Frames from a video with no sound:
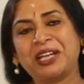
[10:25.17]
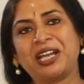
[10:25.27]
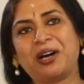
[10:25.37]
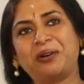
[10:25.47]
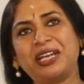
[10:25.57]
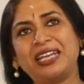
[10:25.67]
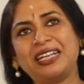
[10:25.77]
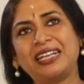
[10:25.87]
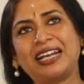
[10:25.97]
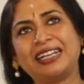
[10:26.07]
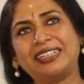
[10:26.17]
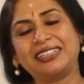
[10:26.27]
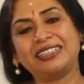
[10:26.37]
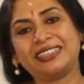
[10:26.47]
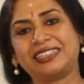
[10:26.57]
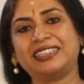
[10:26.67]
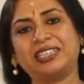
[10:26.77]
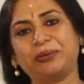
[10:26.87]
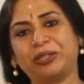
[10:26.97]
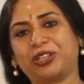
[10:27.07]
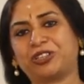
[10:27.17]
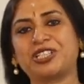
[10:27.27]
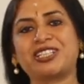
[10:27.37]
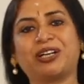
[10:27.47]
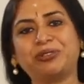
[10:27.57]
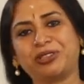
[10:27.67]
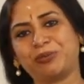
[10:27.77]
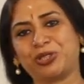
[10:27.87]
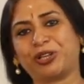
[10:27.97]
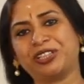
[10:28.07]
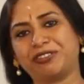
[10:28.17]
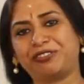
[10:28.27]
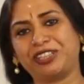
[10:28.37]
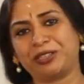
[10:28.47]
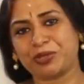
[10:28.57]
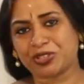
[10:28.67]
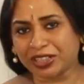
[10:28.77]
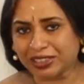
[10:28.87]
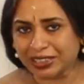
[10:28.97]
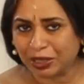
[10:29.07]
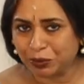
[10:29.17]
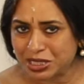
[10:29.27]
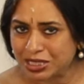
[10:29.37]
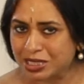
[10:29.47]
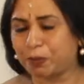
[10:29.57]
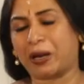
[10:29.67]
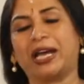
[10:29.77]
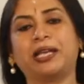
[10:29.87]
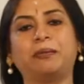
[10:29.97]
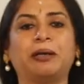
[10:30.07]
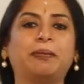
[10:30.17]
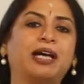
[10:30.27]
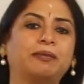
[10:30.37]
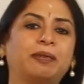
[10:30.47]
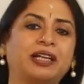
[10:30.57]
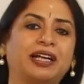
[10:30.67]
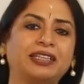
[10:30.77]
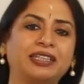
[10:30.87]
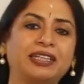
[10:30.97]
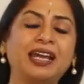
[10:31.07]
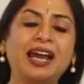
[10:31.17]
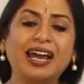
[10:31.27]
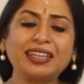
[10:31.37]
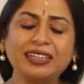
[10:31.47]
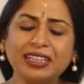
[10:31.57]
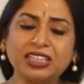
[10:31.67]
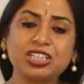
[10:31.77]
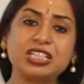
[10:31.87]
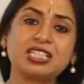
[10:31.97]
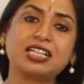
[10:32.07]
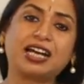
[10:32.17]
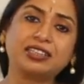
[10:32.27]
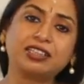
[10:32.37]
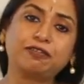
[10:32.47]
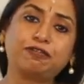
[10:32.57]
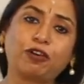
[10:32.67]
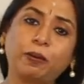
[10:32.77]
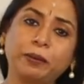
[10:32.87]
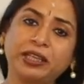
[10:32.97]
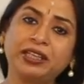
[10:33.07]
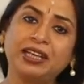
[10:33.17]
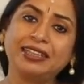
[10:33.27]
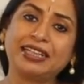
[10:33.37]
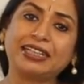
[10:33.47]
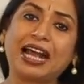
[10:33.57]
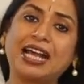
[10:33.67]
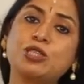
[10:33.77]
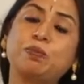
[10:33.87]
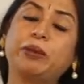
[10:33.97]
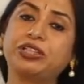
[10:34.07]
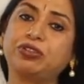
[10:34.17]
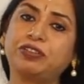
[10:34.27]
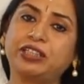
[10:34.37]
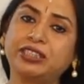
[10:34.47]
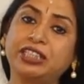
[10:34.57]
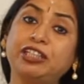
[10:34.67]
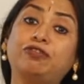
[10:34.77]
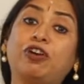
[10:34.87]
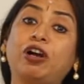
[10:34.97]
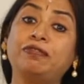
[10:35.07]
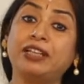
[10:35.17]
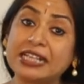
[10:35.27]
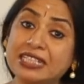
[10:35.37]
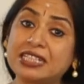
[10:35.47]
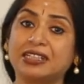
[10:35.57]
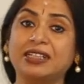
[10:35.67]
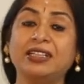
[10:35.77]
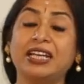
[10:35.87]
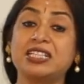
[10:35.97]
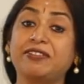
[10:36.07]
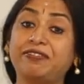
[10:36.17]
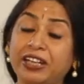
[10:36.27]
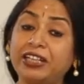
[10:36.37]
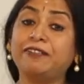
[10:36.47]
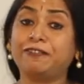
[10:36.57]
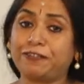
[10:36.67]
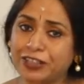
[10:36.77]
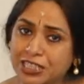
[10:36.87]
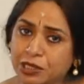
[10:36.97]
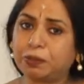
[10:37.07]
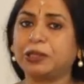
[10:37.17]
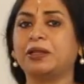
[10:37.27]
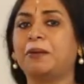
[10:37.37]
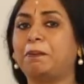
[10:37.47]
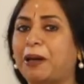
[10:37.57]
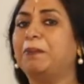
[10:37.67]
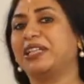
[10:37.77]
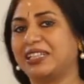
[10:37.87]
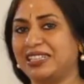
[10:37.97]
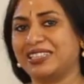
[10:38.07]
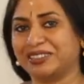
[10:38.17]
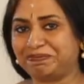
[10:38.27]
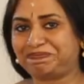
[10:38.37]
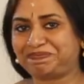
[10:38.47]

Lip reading: Now, in 1930, when Dr. Soundram joined the freedom struggle and was inspired by Mahatma Gandhi, I think she started forming that aspect of her that evolved later as a very visible public leader.